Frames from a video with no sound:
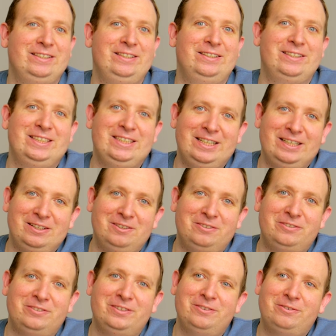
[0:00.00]

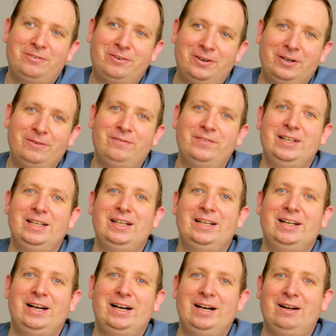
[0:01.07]
yourself from
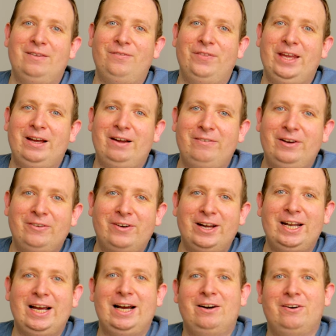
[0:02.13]
um,
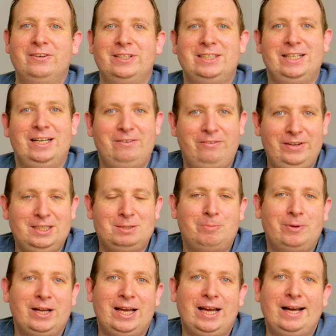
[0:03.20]
everyone else, then
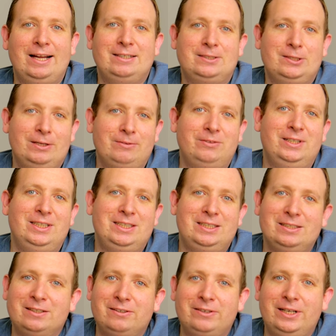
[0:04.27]
Facebook ad is definitely
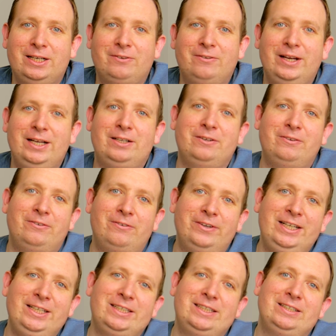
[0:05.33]
still a great way to
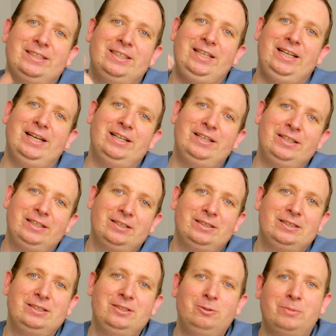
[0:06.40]
reach the end
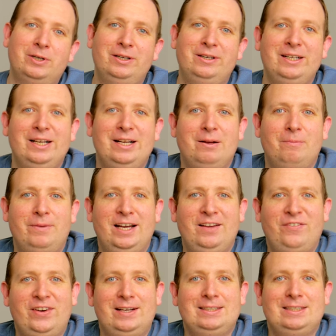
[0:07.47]
consumer,
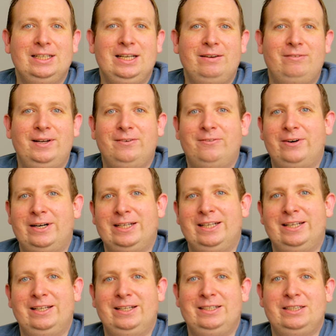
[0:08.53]
bypassing everyone.
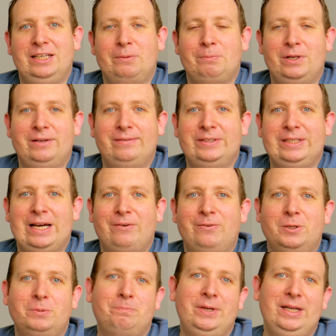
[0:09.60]
An example of that
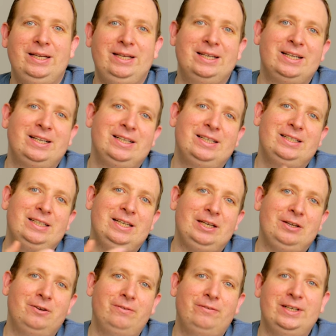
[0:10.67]
would be, say
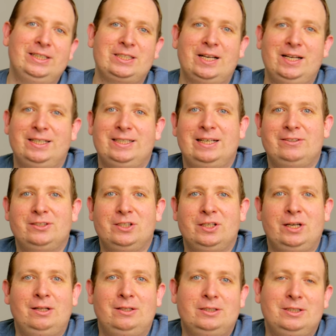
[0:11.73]
you invested
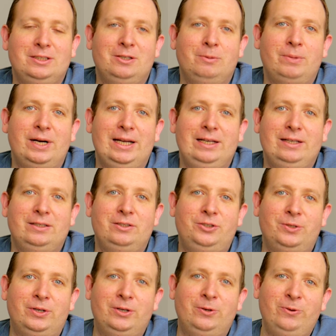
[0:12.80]
$1,000 into buying a
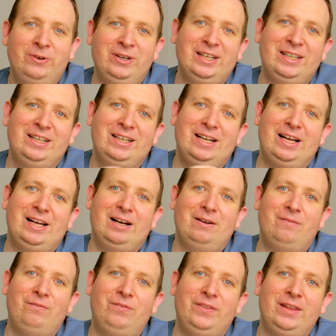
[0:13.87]
drone,
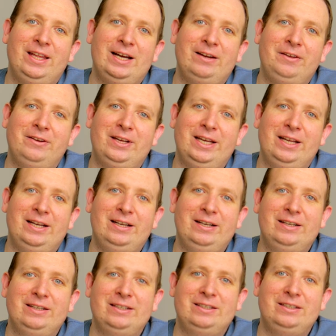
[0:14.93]
um, now you
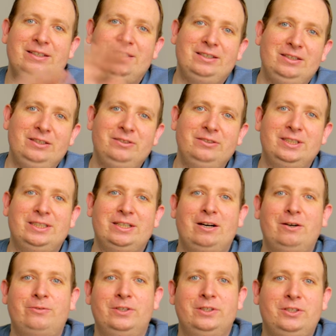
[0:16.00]
can use
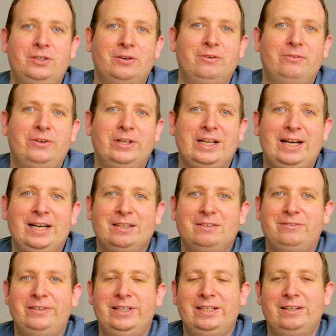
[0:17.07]
offer drone
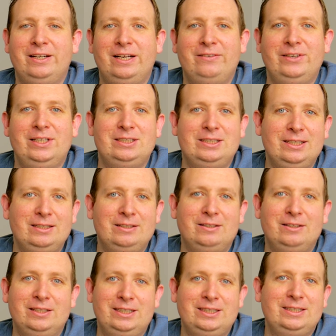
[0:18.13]
photography on every
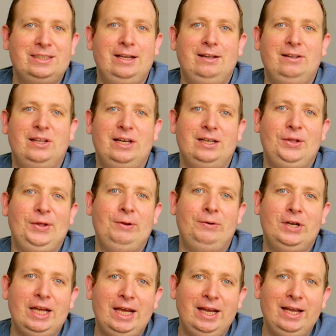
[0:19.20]
single listing that you
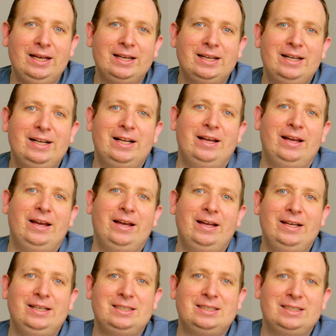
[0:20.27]
take
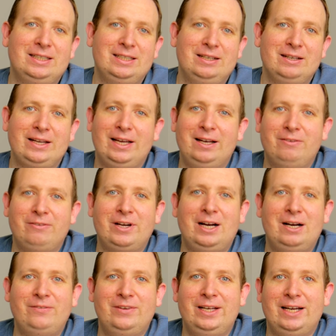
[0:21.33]
it's uh, kind of
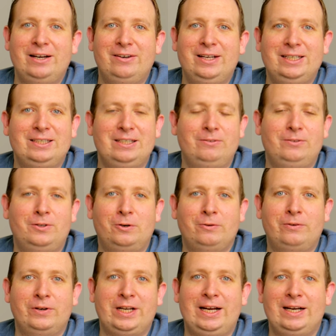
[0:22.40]
common nowadays to have drone
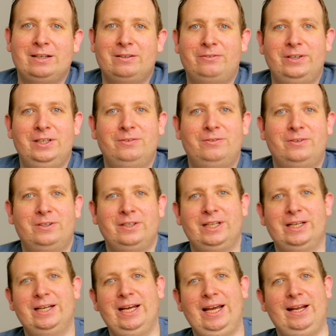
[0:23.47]
photography for
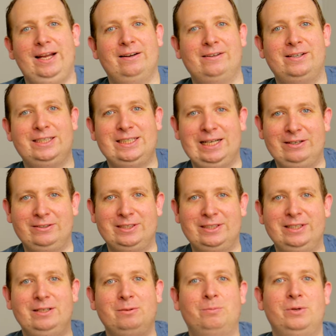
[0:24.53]
the
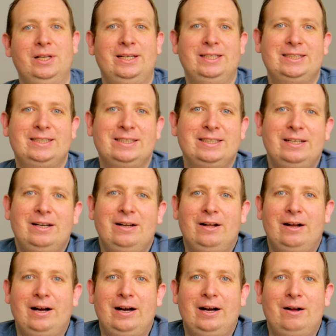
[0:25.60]
800,000 and plus
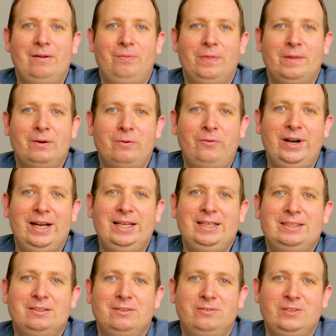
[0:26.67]
uh,
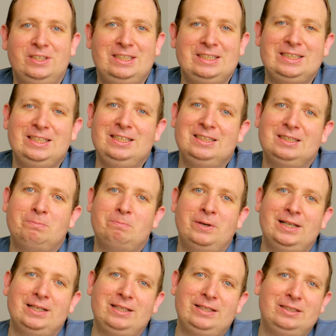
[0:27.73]
range of listings,
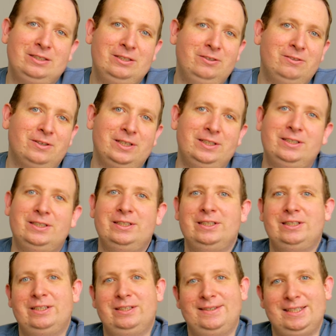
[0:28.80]
but the
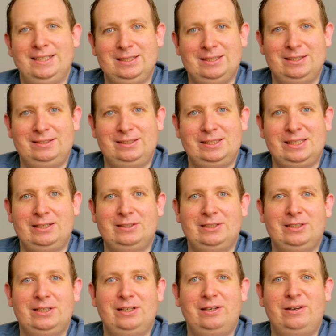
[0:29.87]
200 to
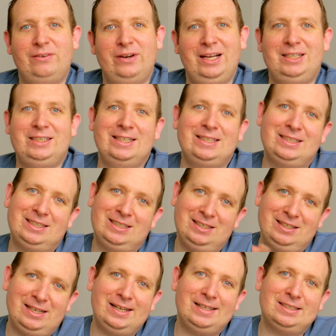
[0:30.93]
600,000 dollar range that
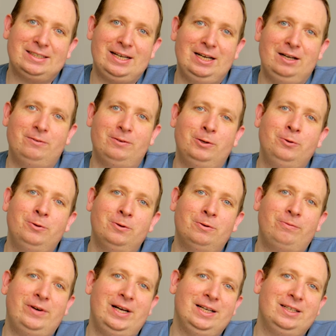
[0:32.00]
still has kind of a
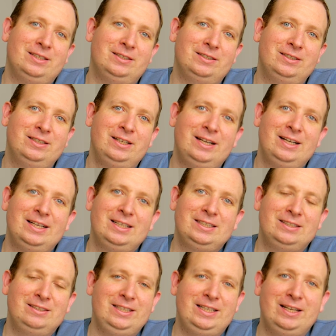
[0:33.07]
cool factor.
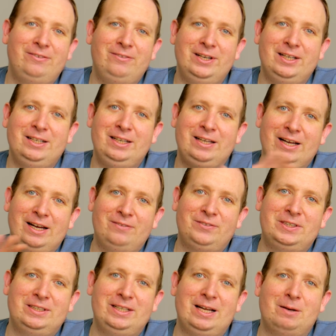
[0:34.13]
So you can really
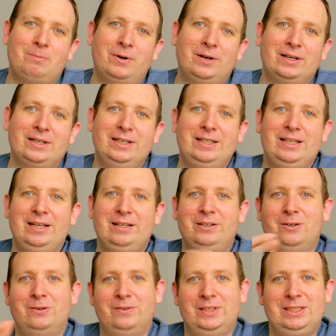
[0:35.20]
capture that market. They
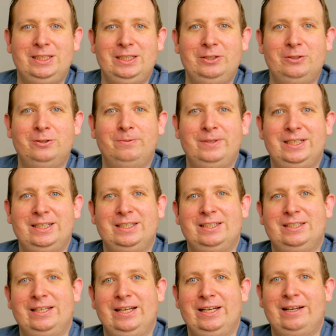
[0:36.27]
go with you
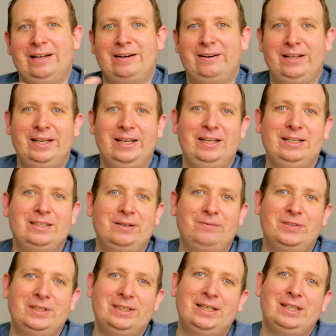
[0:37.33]
because they are getting
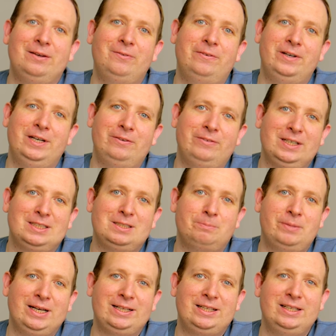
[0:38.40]
something that they wouldn't have
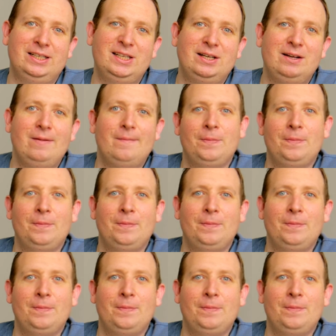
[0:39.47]
expected.